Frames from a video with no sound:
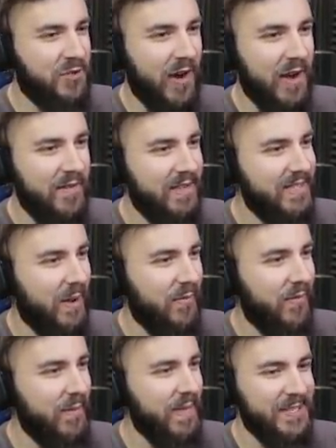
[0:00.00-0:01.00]
straight over the top
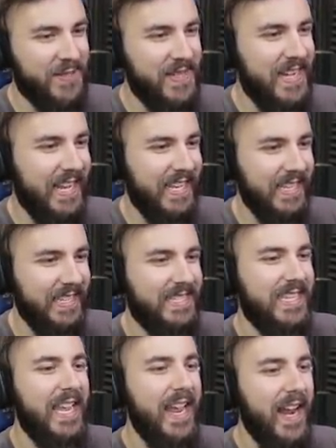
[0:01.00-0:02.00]
of him. That's
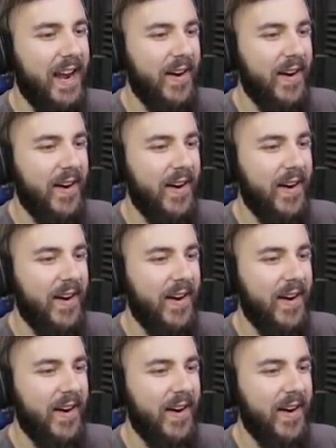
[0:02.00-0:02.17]
ridiculous. All